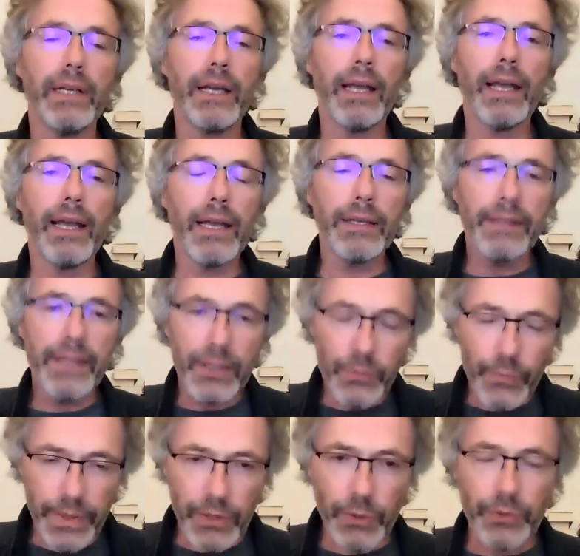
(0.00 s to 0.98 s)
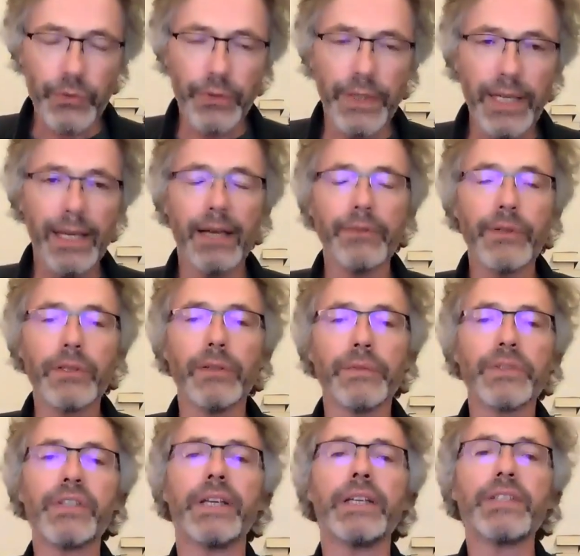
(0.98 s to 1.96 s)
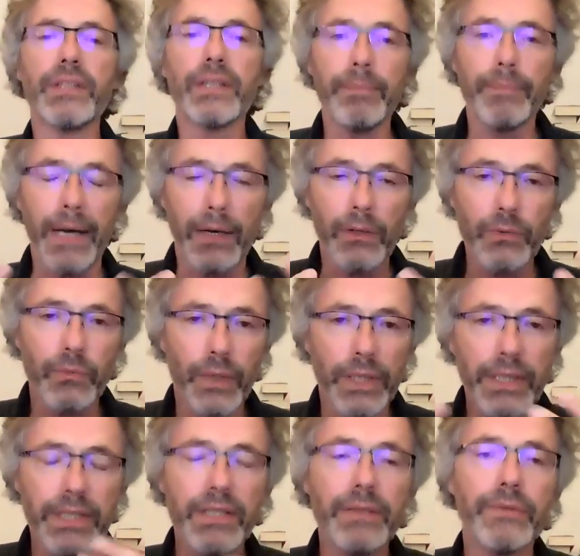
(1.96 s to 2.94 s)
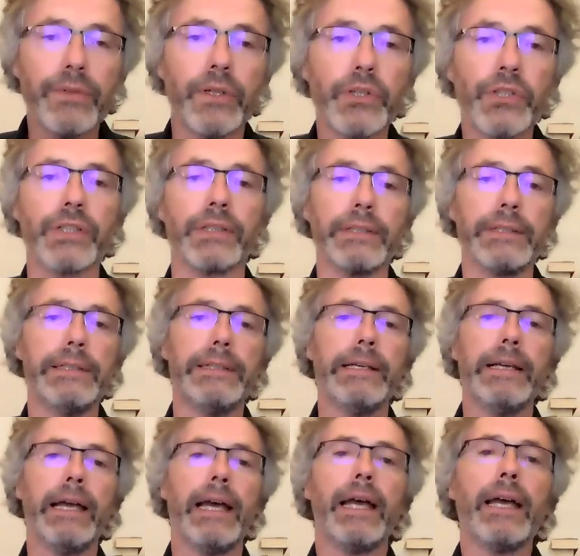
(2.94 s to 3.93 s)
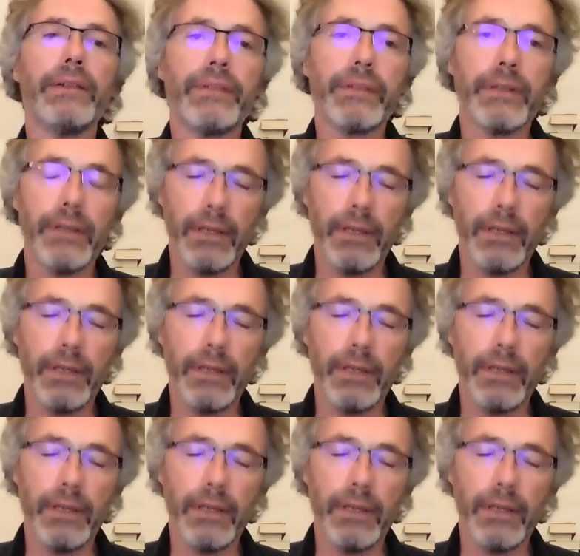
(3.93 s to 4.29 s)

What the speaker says: and that we could really have a conversation about what is devotion and